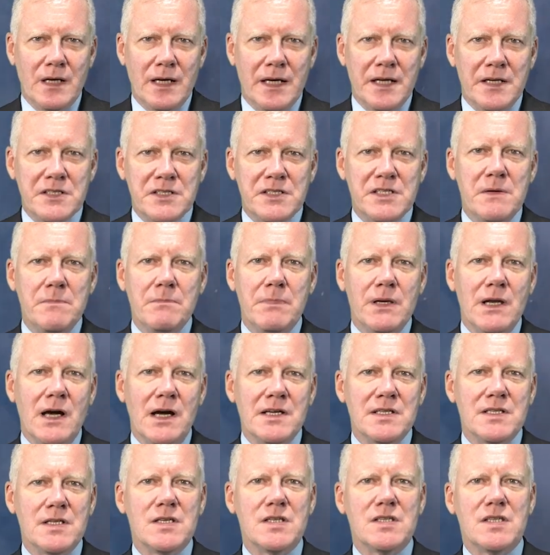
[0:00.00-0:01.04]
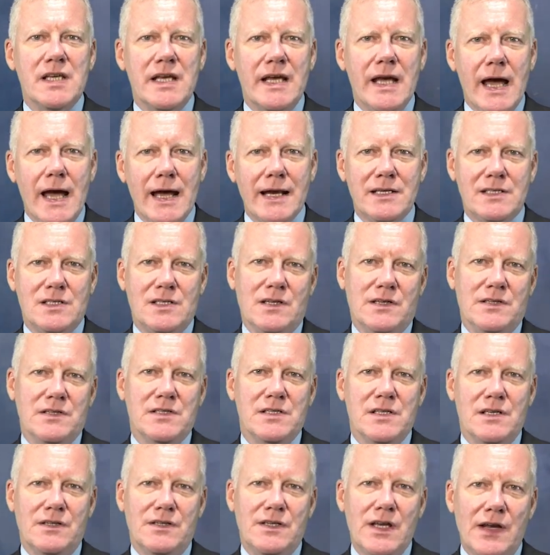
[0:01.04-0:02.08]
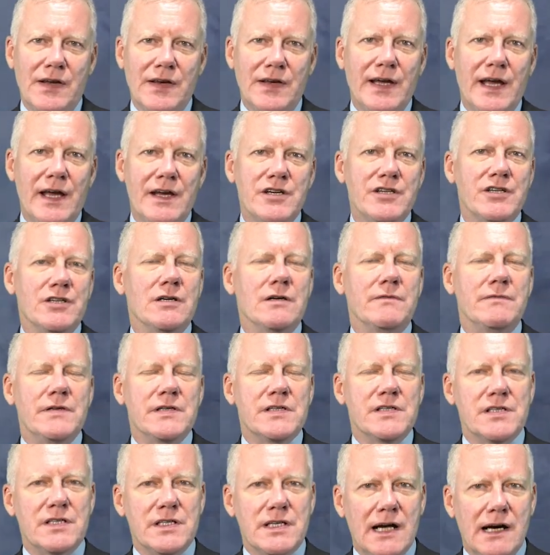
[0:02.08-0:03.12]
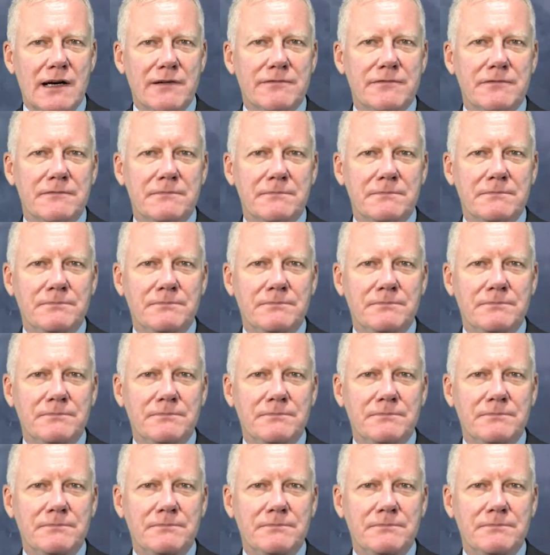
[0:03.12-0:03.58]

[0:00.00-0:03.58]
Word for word: It symbolizes the excellence and dedication of its staff.